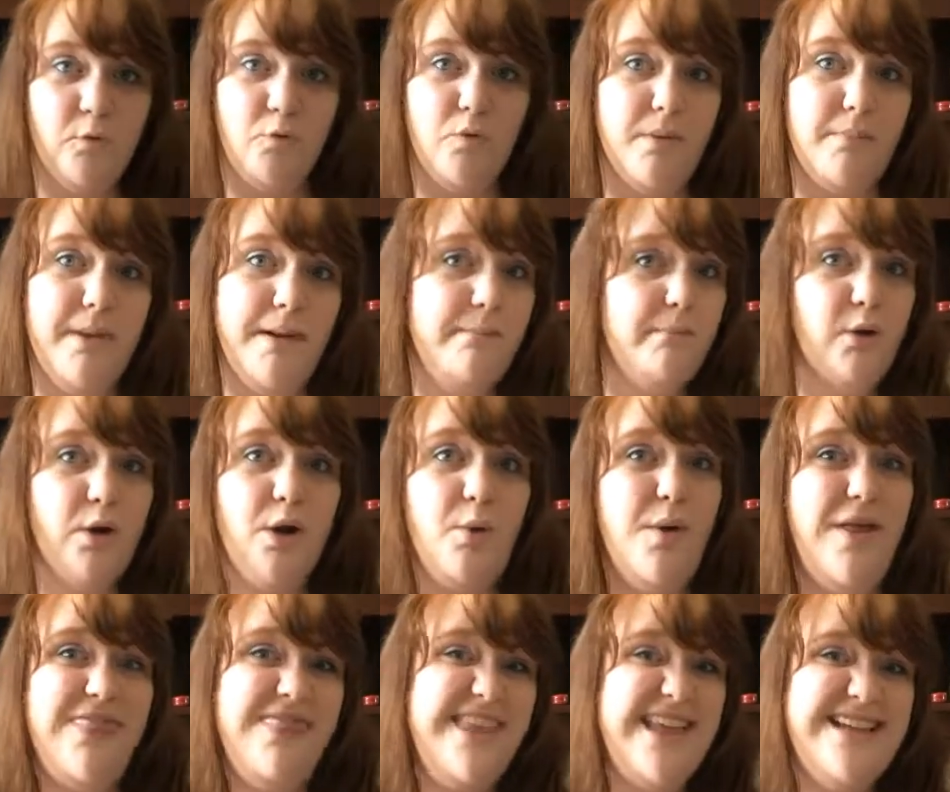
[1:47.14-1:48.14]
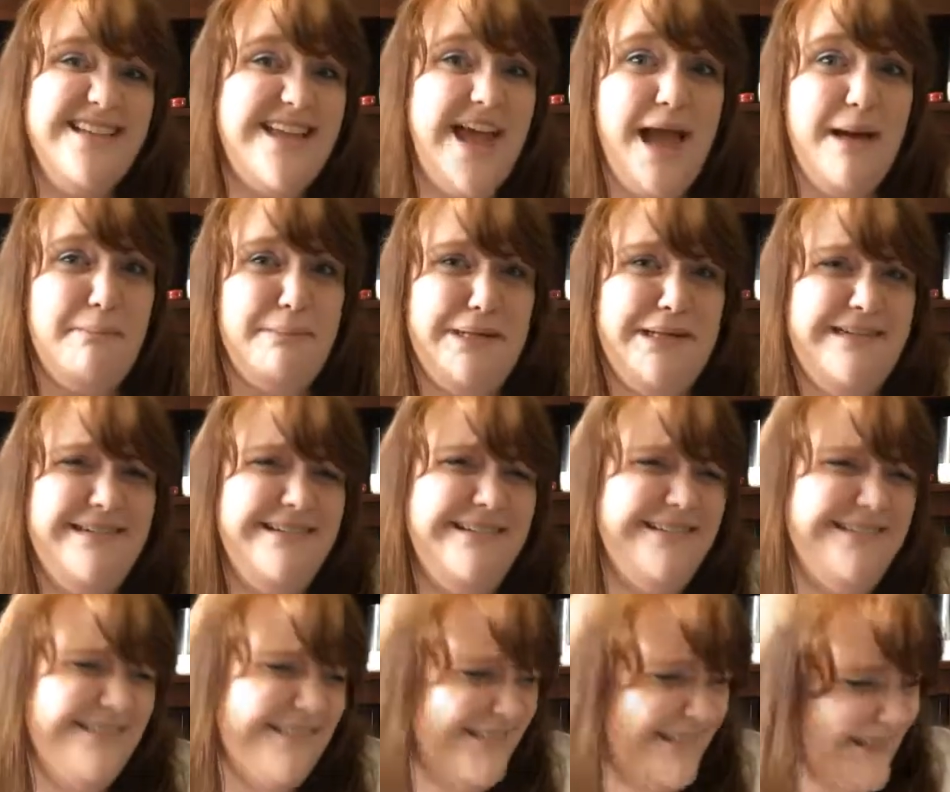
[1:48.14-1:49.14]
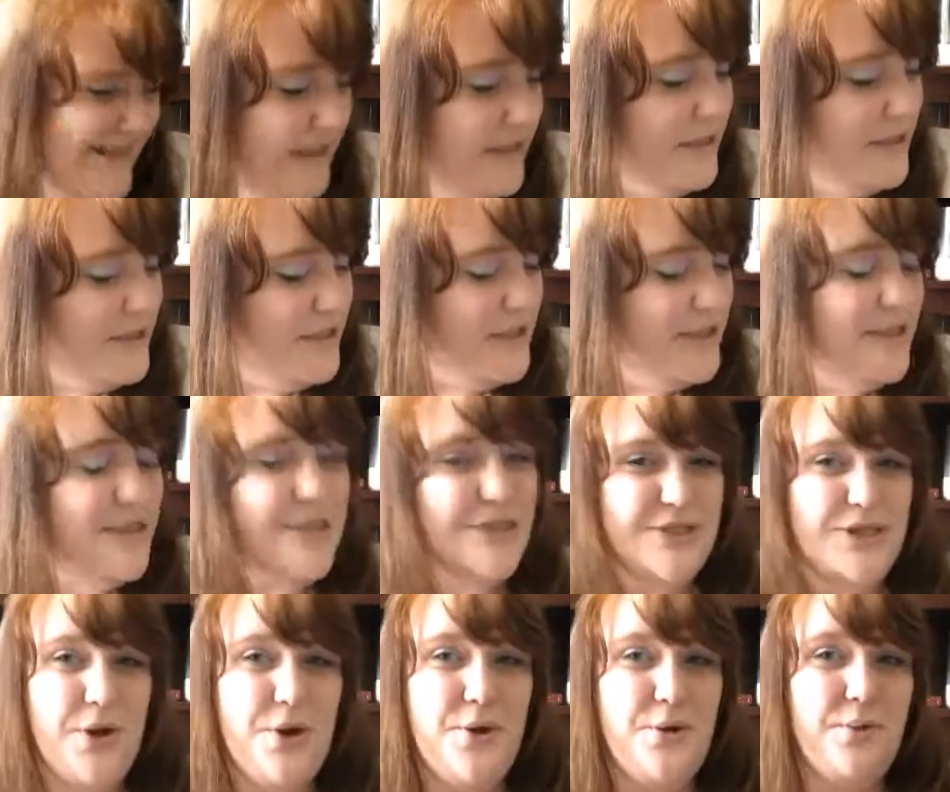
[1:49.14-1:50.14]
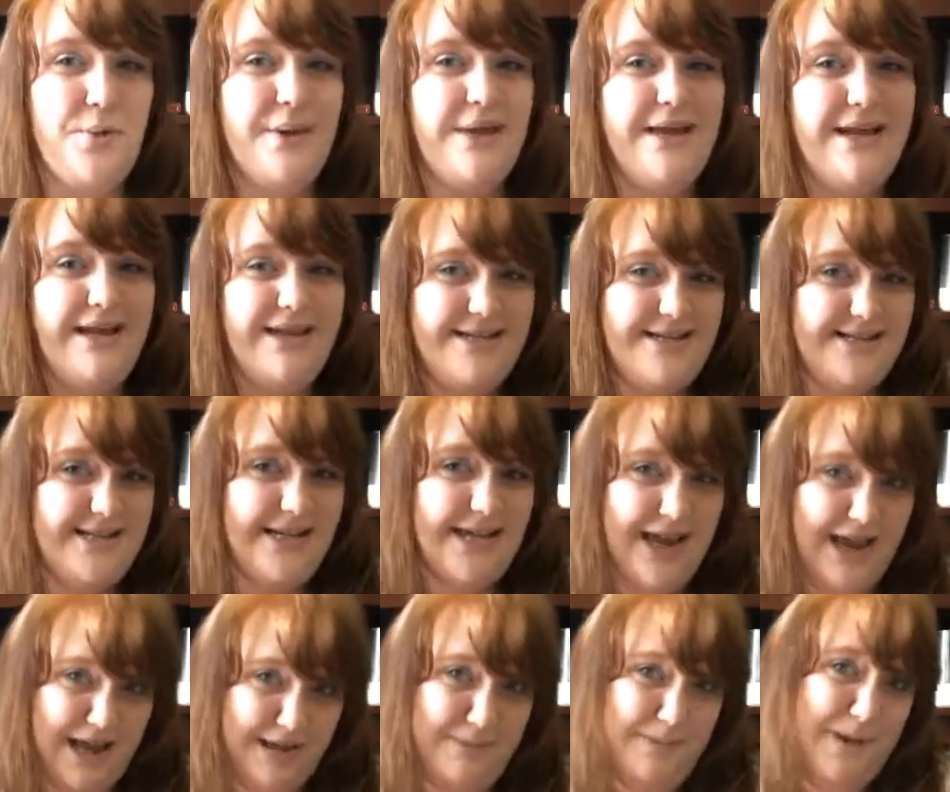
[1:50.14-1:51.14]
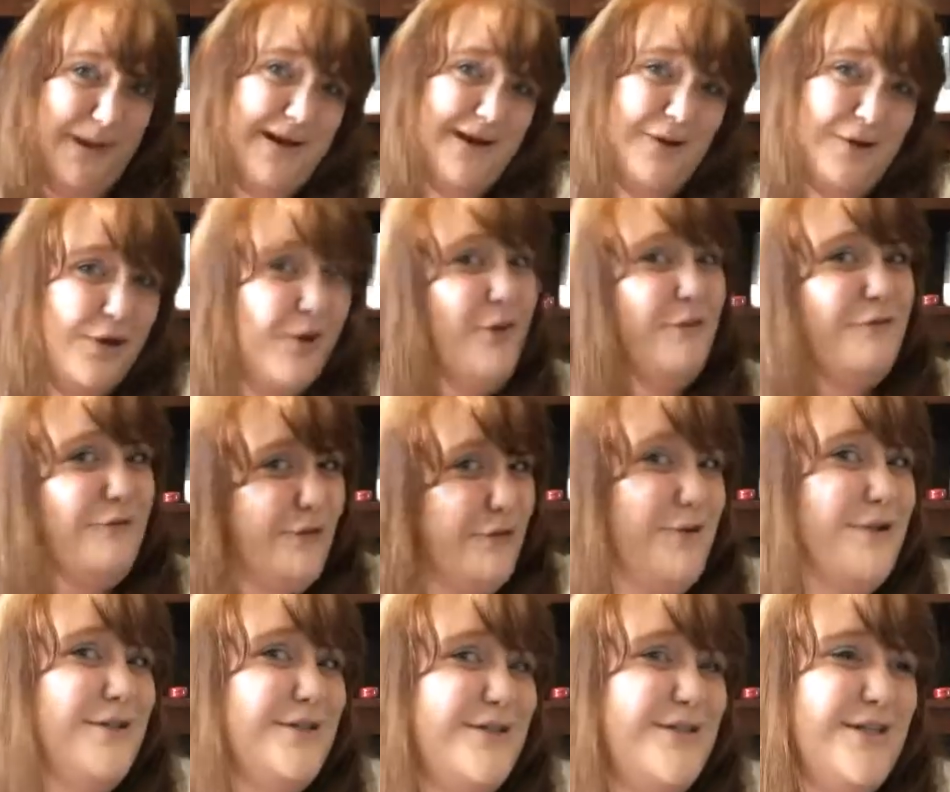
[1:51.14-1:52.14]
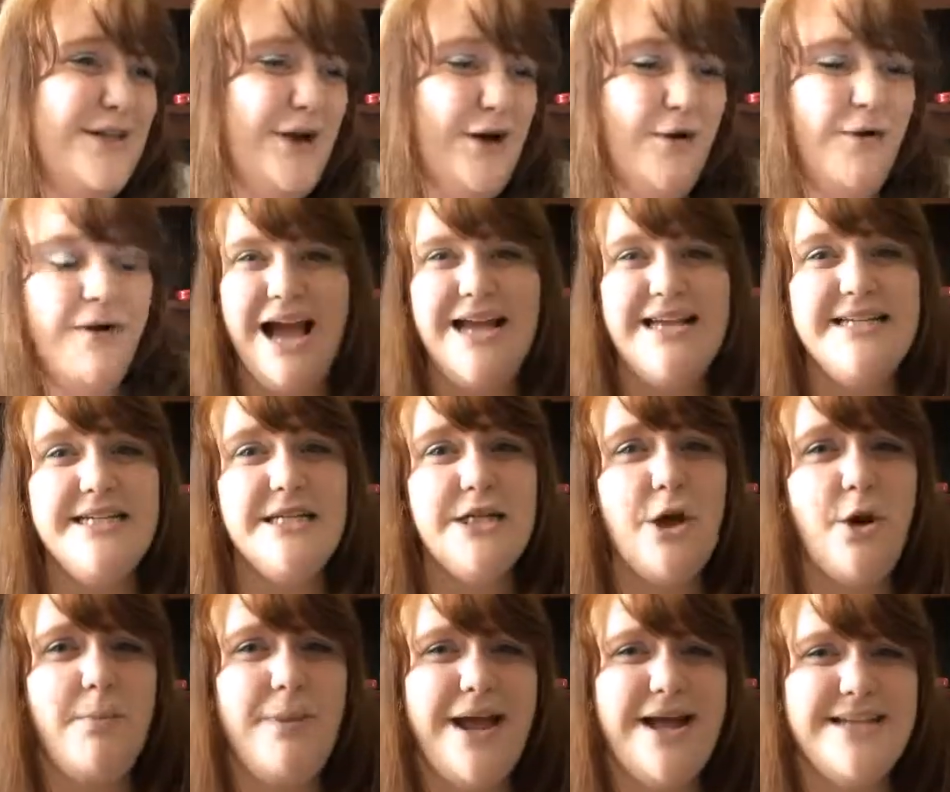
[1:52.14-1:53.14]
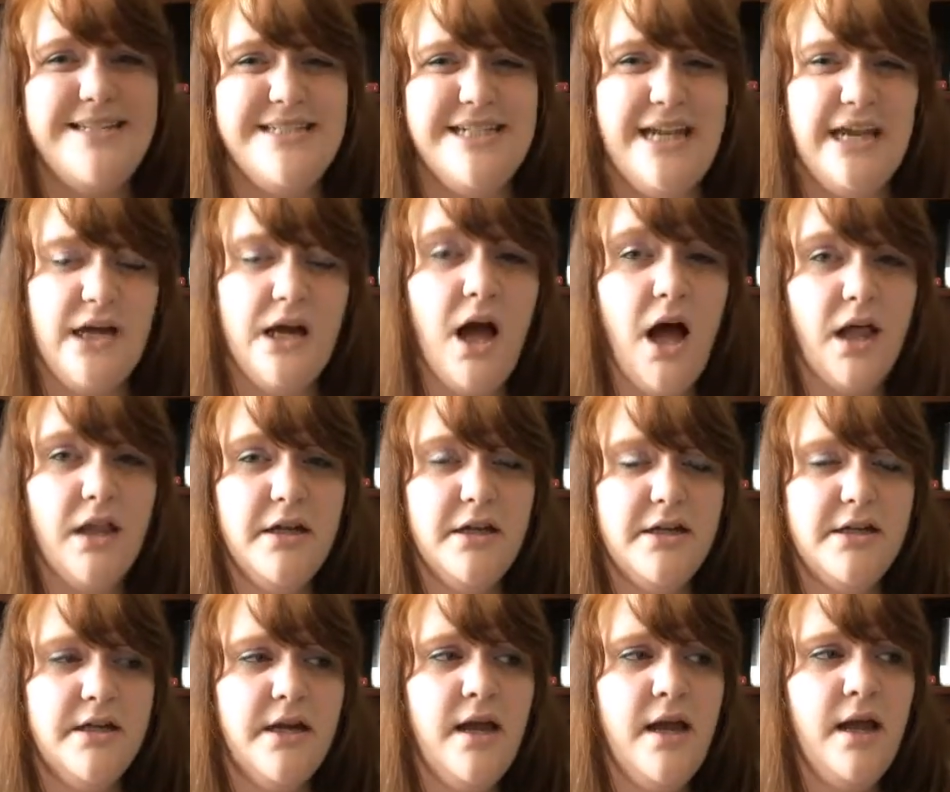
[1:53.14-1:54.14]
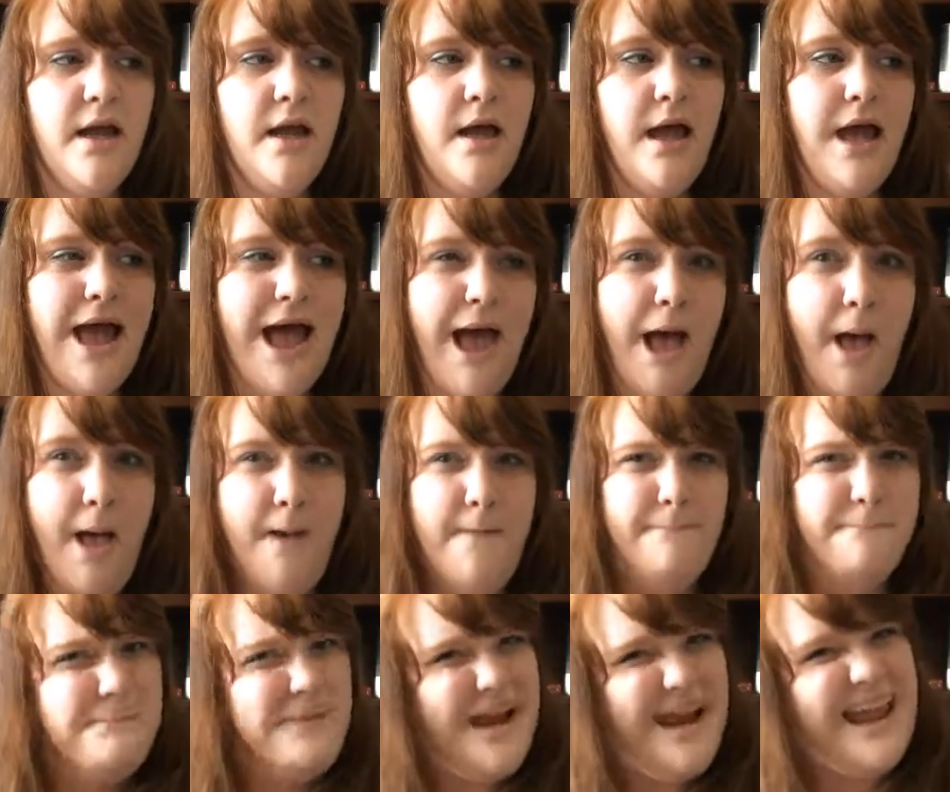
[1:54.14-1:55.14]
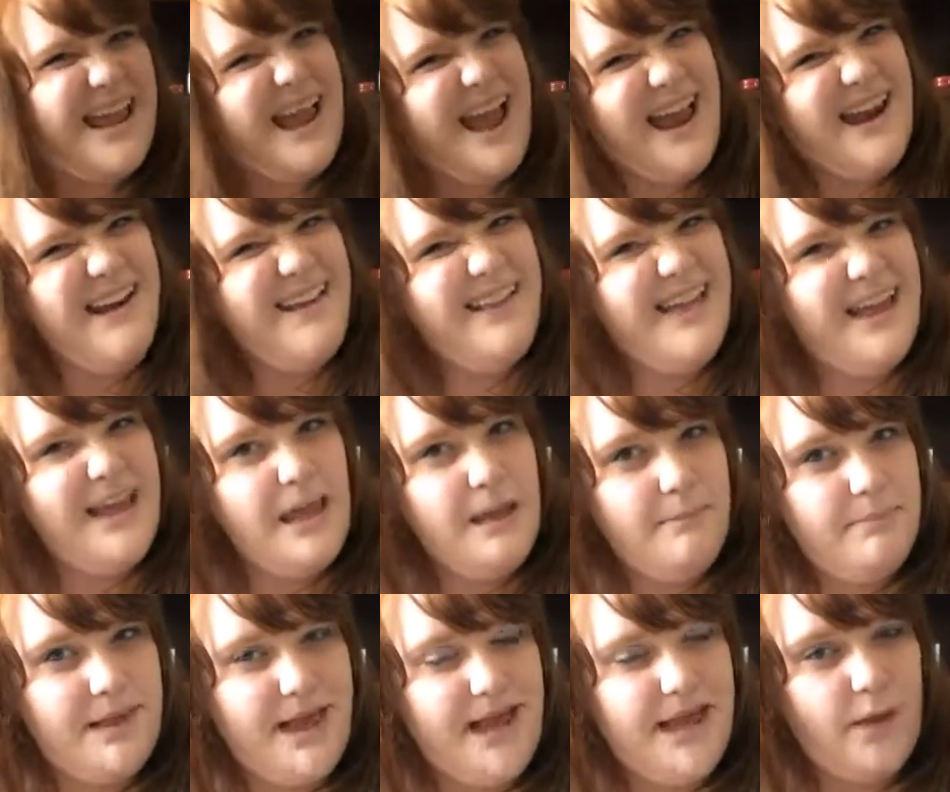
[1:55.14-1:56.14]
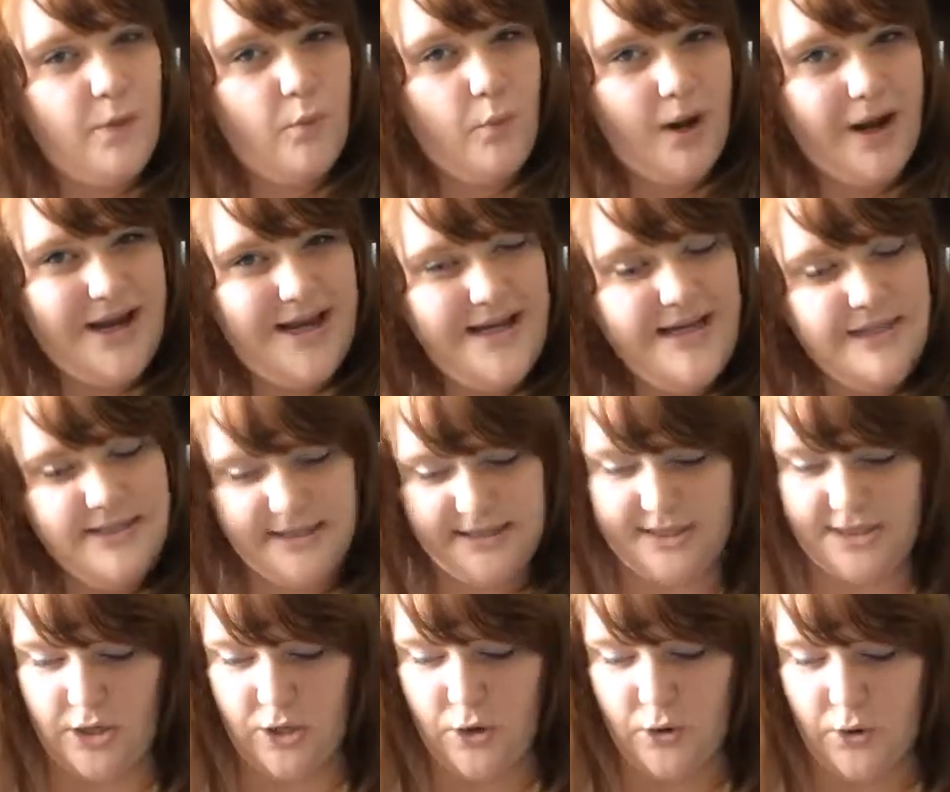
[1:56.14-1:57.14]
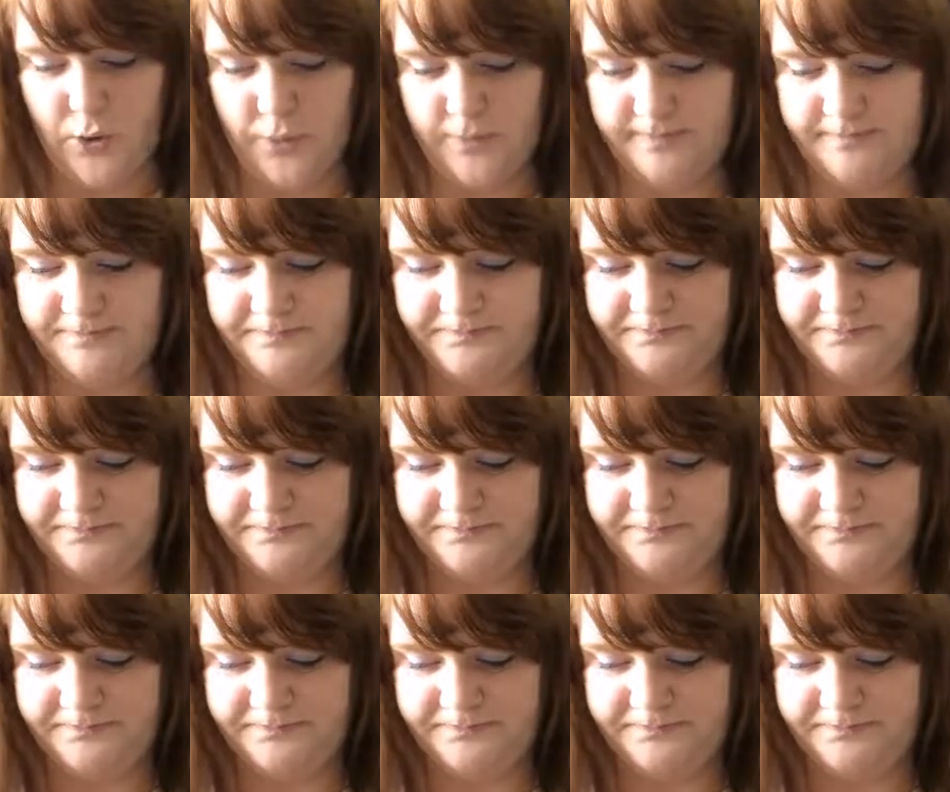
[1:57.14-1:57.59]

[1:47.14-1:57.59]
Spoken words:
remembering when things happen. So it did happen a few years ago. I didn't go back to get color, but I kind of like it black and white, so